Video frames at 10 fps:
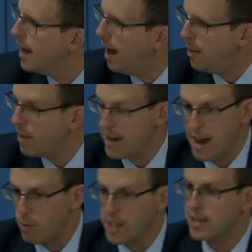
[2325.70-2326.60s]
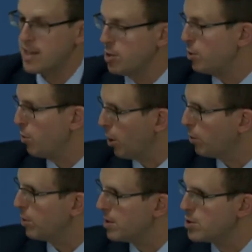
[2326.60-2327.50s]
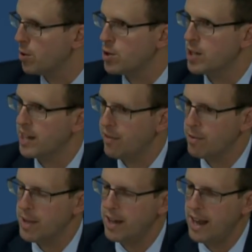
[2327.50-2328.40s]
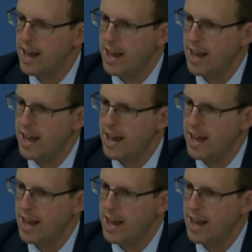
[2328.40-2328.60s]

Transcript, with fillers: Um, now, we continue to work with the Georgian government.